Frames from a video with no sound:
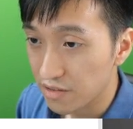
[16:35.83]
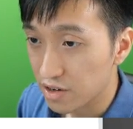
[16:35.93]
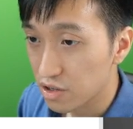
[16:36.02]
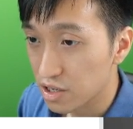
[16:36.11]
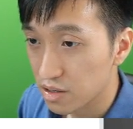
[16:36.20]
if
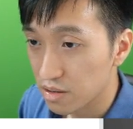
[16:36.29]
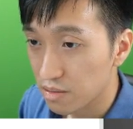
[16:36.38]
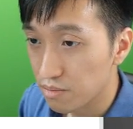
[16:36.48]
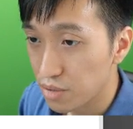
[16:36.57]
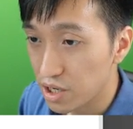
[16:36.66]
I click
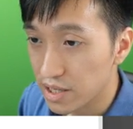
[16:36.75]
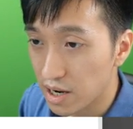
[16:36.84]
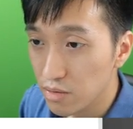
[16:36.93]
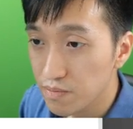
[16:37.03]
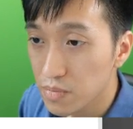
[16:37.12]
B
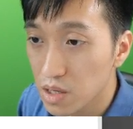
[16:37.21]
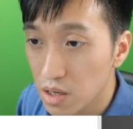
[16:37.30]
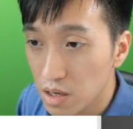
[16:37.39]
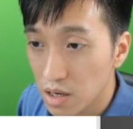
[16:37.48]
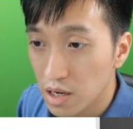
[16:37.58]
now,
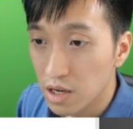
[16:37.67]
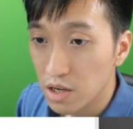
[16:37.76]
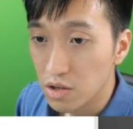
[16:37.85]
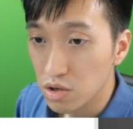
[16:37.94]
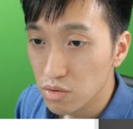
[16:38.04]

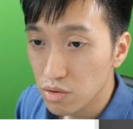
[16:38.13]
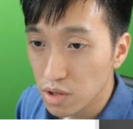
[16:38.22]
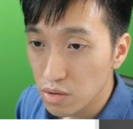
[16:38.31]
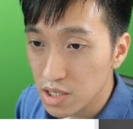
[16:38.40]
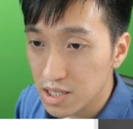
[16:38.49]
you will
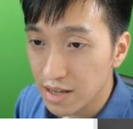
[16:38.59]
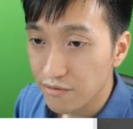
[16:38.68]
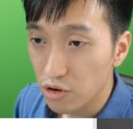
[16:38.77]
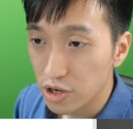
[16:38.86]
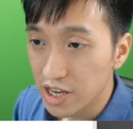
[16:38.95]
notice
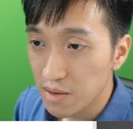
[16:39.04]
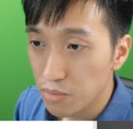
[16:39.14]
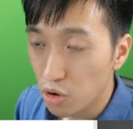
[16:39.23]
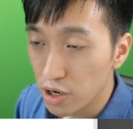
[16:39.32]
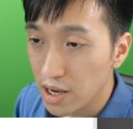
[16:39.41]
that for
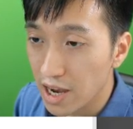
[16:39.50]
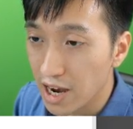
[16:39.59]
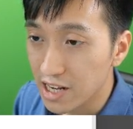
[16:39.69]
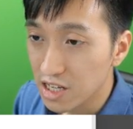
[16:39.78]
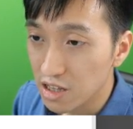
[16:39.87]
Game Boy,
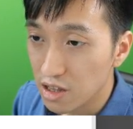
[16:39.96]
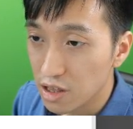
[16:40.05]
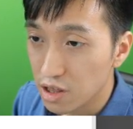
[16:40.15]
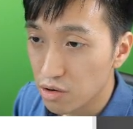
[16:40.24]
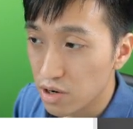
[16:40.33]
I need
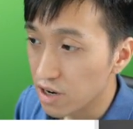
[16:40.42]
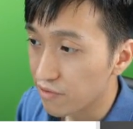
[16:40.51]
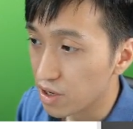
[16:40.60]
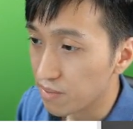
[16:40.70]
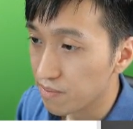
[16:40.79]
3
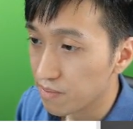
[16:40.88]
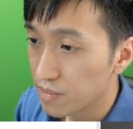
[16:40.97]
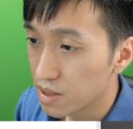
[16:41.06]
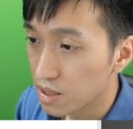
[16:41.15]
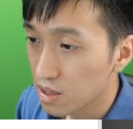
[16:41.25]
of them.
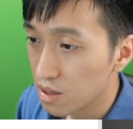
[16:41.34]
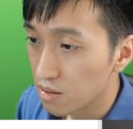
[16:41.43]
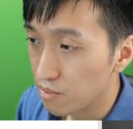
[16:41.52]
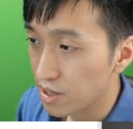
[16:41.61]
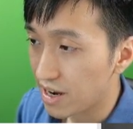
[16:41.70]

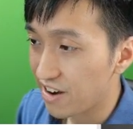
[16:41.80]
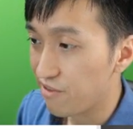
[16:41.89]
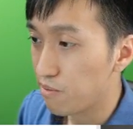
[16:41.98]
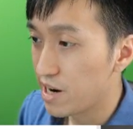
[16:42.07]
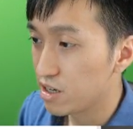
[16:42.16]
But I
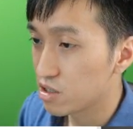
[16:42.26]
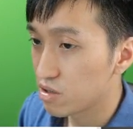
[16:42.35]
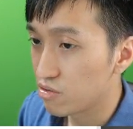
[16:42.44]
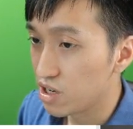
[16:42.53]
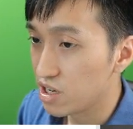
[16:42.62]
have
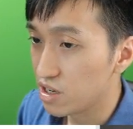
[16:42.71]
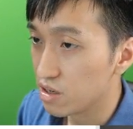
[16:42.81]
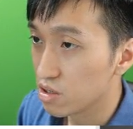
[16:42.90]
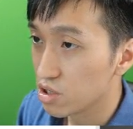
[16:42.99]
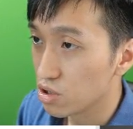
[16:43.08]
-3
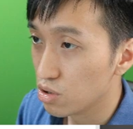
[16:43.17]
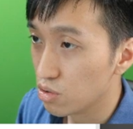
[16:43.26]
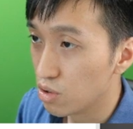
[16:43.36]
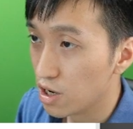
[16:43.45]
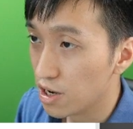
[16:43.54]
here.
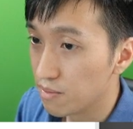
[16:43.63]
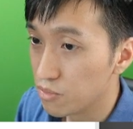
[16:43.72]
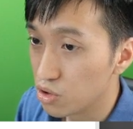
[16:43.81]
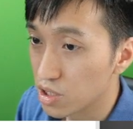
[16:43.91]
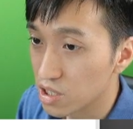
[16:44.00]
So
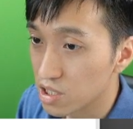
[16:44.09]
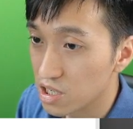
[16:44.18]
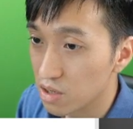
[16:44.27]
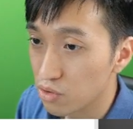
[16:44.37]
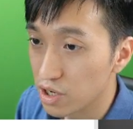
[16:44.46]
you can
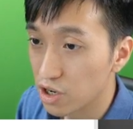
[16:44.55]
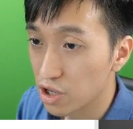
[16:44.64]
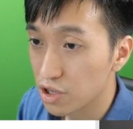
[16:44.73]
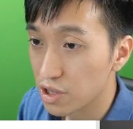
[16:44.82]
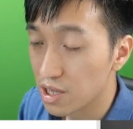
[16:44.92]
see we
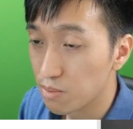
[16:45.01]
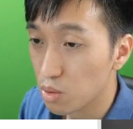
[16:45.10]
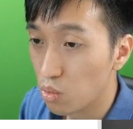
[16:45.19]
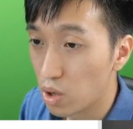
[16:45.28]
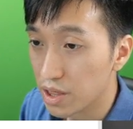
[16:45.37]
got the
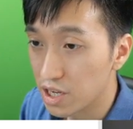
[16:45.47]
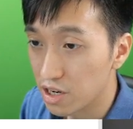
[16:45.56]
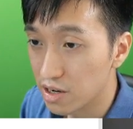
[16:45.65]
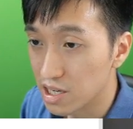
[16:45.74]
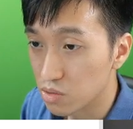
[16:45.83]
number 1
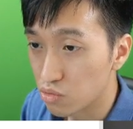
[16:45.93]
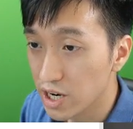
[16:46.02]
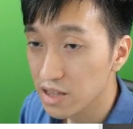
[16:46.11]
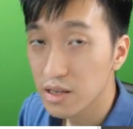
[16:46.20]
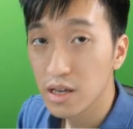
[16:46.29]
here as
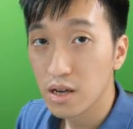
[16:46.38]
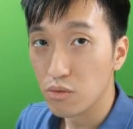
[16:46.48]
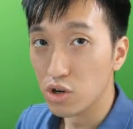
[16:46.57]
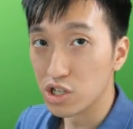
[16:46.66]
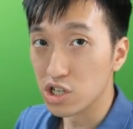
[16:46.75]
red,
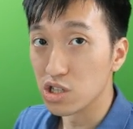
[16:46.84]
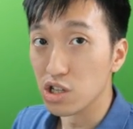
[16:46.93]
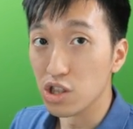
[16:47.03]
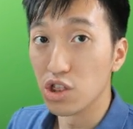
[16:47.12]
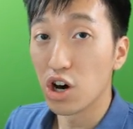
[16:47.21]
which is
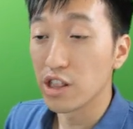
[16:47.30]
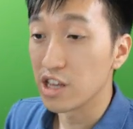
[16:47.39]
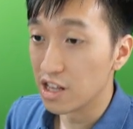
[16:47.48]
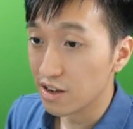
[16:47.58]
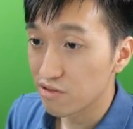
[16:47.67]
the
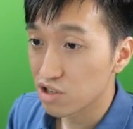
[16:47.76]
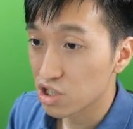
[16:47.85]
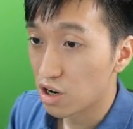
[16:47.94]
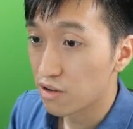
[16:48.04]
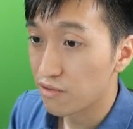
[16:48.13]
not enough
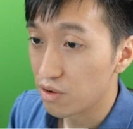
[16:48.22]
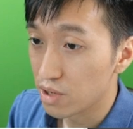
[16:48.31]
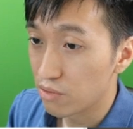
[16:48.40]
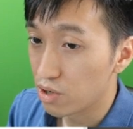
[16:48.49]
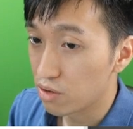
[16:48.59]
stock
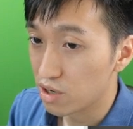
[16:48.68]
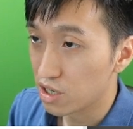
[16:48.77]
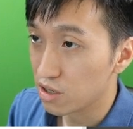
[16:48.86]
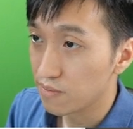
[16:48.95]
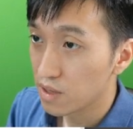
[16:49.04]
field that we
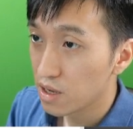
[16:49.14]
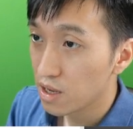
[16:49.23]
created.